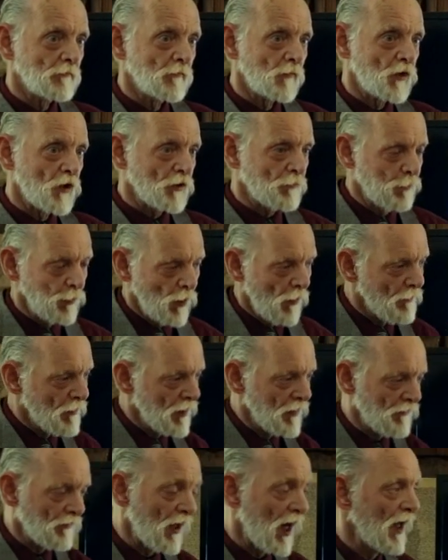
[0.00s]
just pull over to
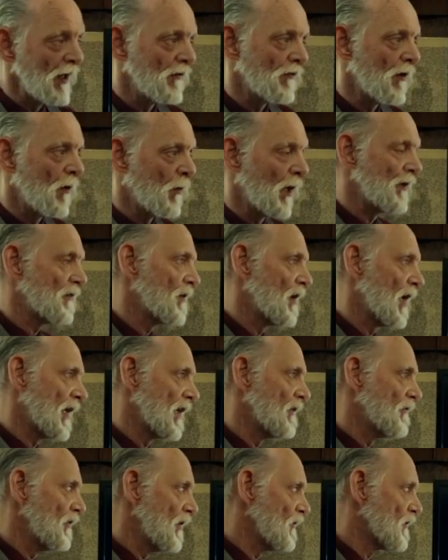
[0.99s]
the side and don't wait till I
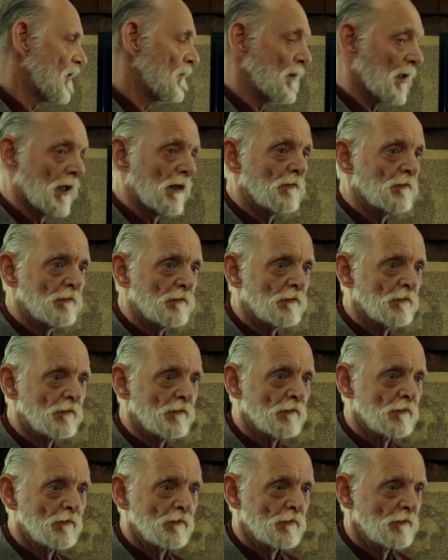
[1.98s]
can see something.
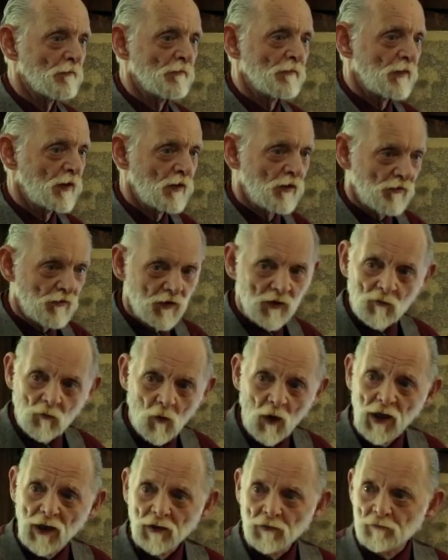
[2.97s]
You just sit and
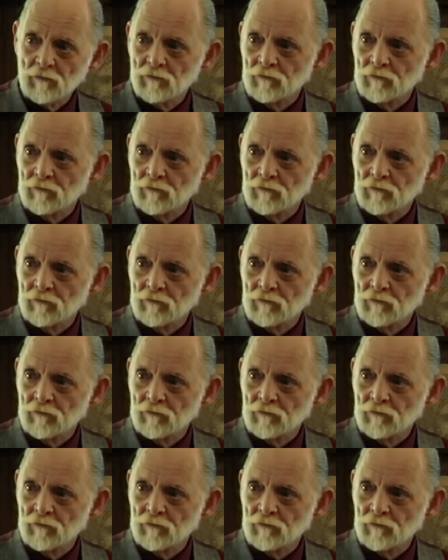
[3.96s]
wait.